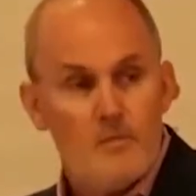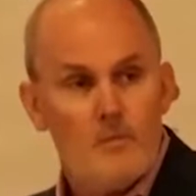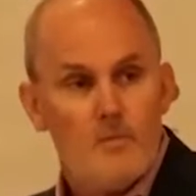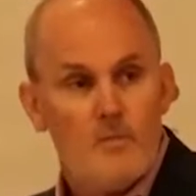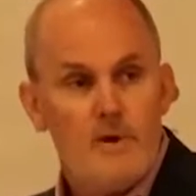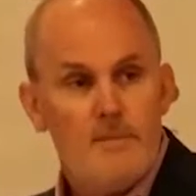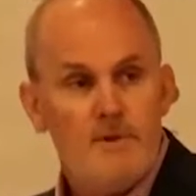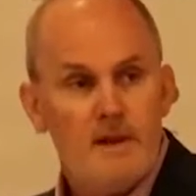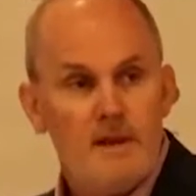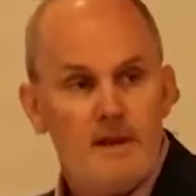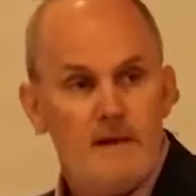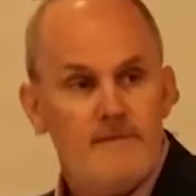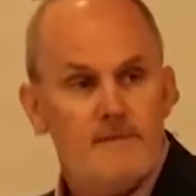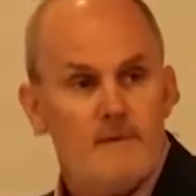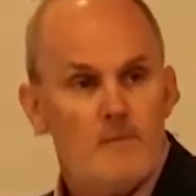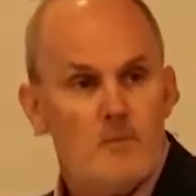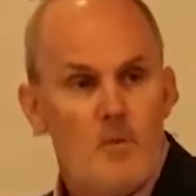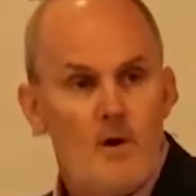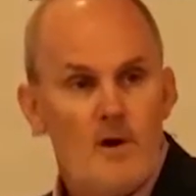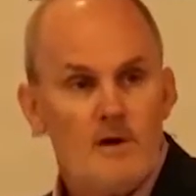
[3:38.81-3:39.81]
we believe
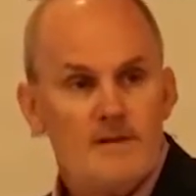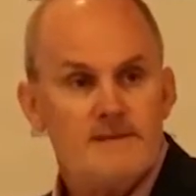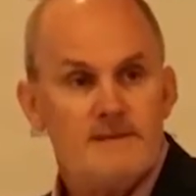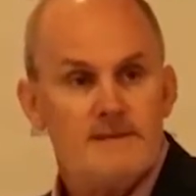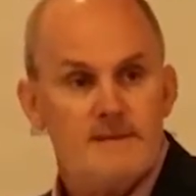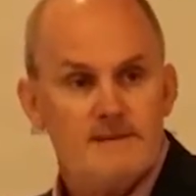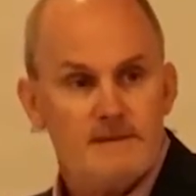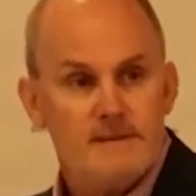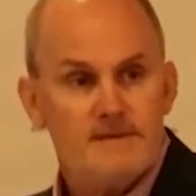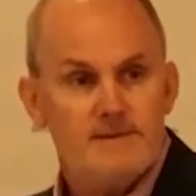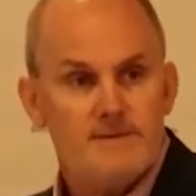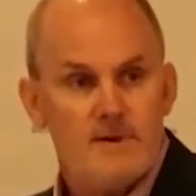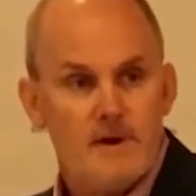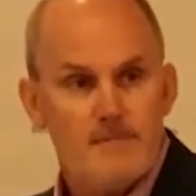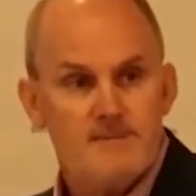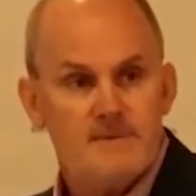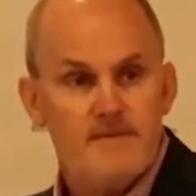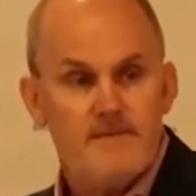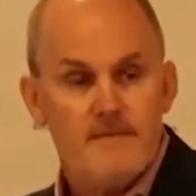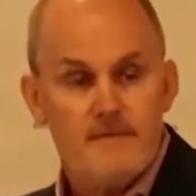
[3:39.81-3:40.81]
that whilst the
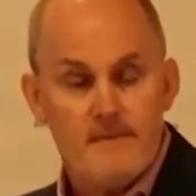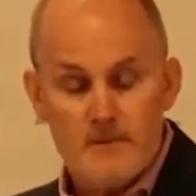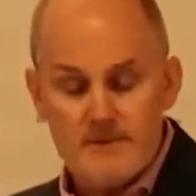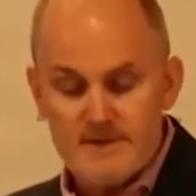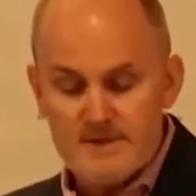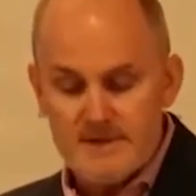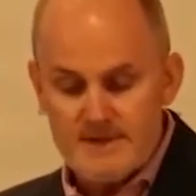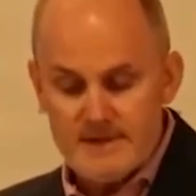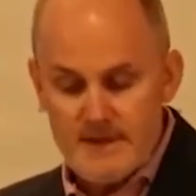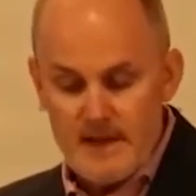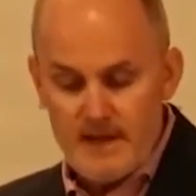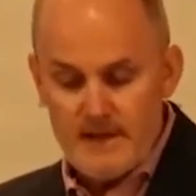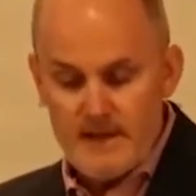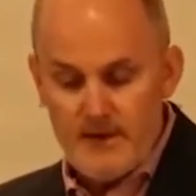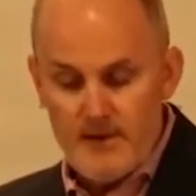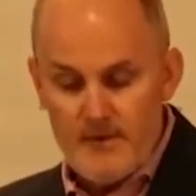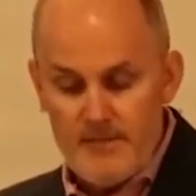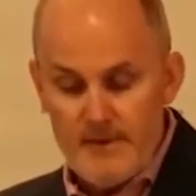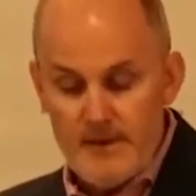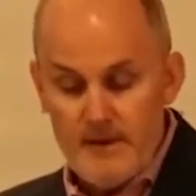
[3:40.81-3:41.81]
disruptive forces are
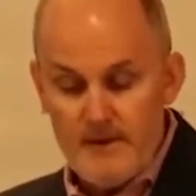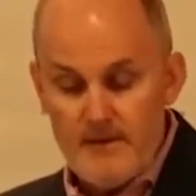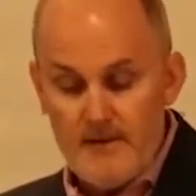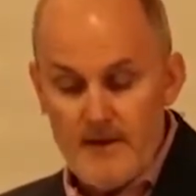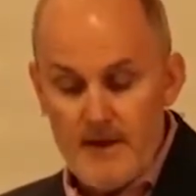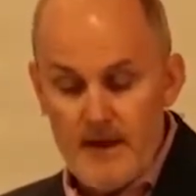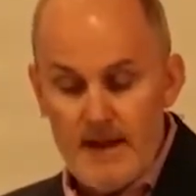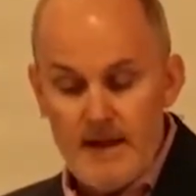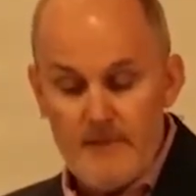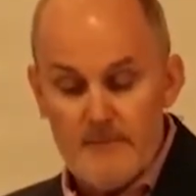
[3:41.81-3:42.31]
going to be